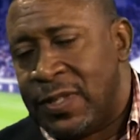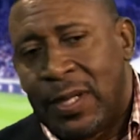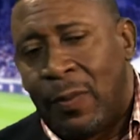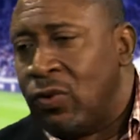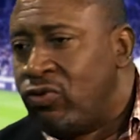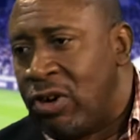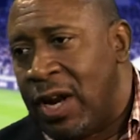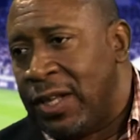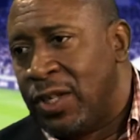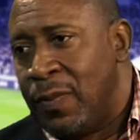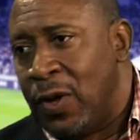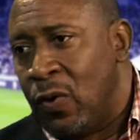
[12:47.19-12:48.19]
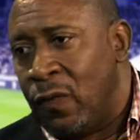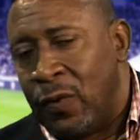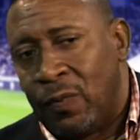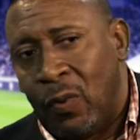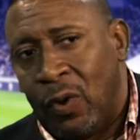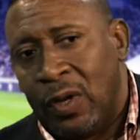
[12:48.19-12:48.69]
it's about Trinidad and Tobago
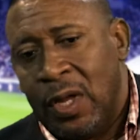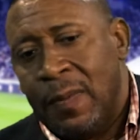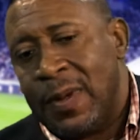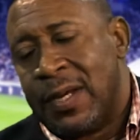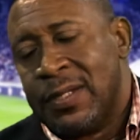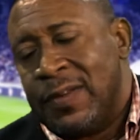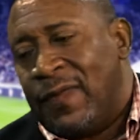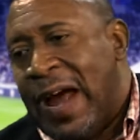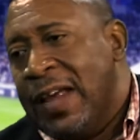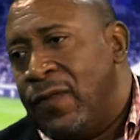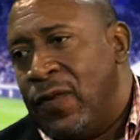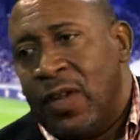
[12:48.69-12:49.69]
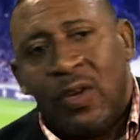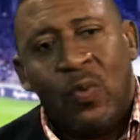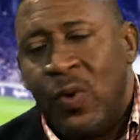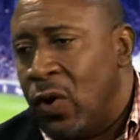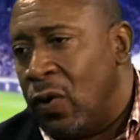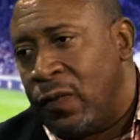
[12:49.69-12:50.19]
football, because if I fail,
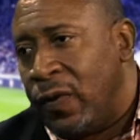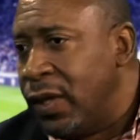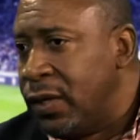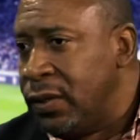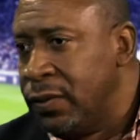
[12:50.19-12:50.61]
we all fail.